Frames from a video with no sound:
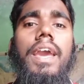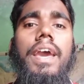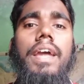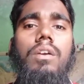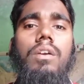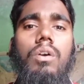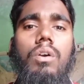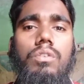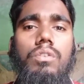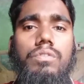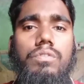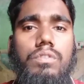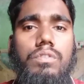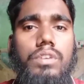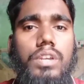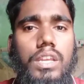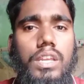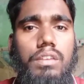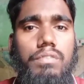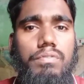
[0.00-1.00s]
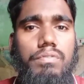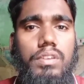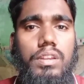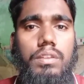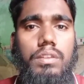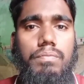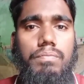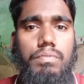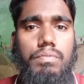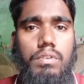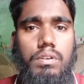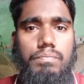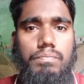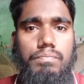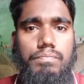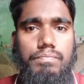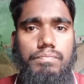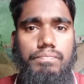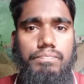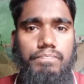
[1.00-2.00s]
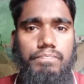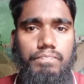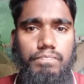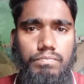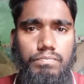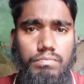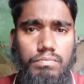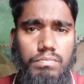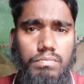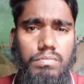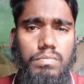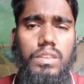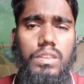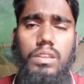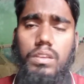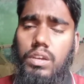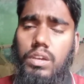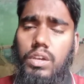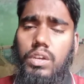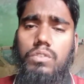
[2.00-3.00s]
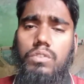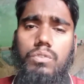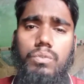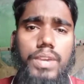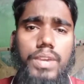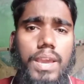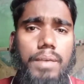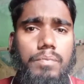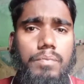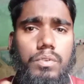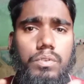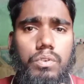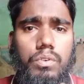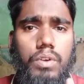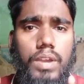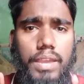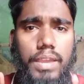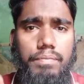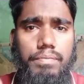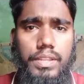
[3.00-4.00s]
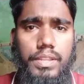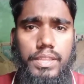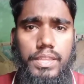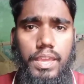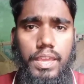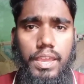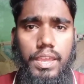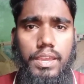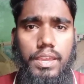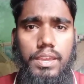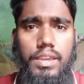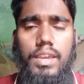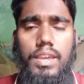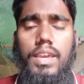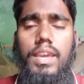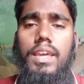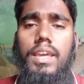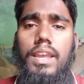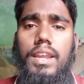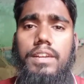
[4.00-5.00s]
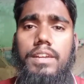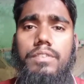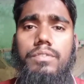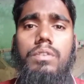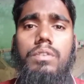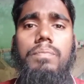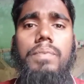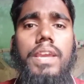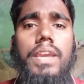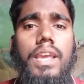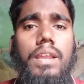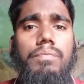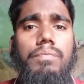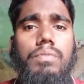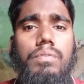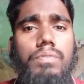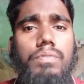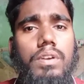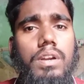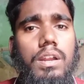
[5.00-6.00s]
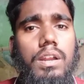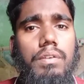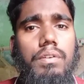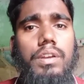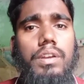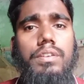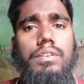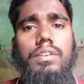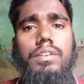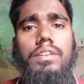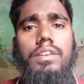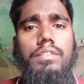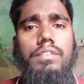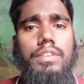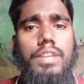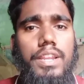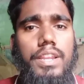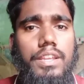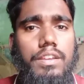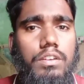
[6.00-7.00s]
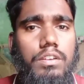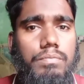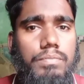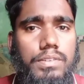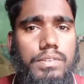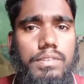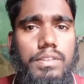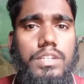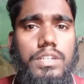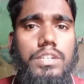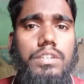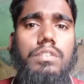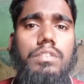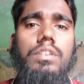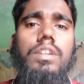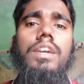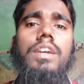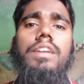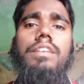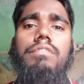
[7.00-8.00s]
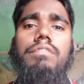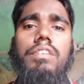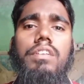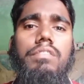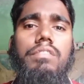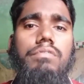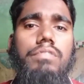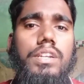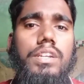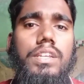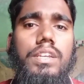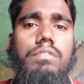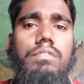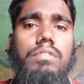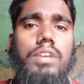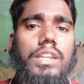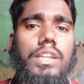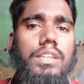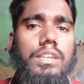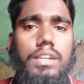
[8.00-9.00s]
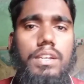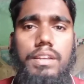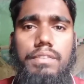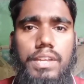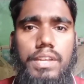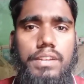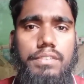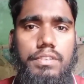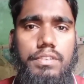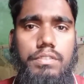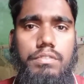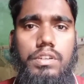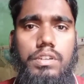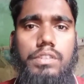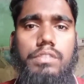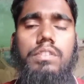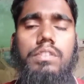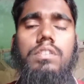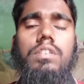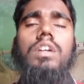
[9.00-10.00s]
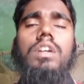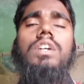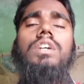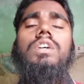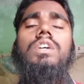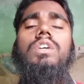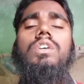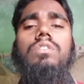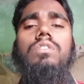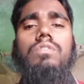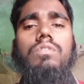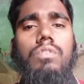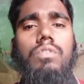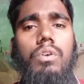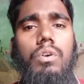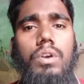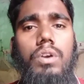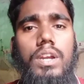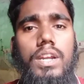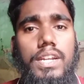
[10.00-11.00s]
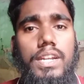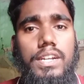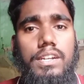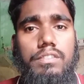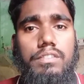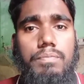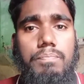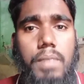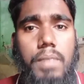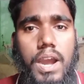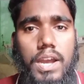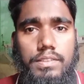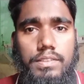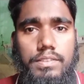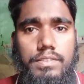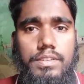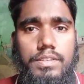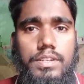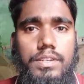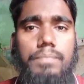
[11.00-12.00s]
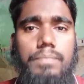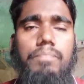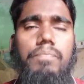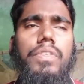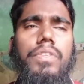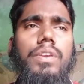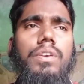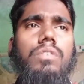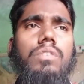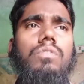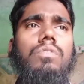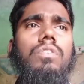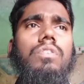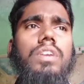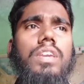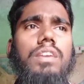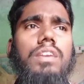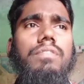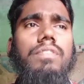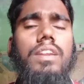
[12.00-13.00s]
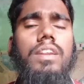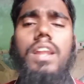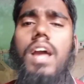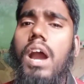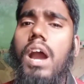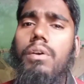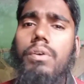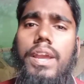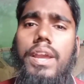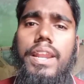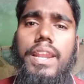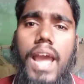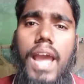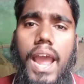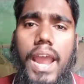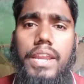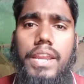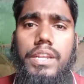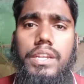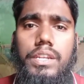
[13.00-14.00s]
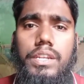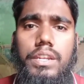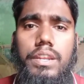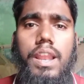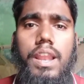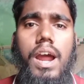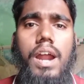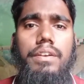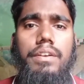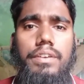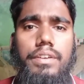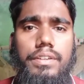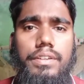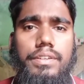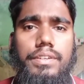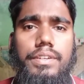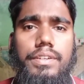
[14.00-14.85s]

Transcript: and also infinitive form. So we have to know everything. It will be helpful for our daily conversation, daily reading, writing, and etc, etc. So it's must. So even how can I learn?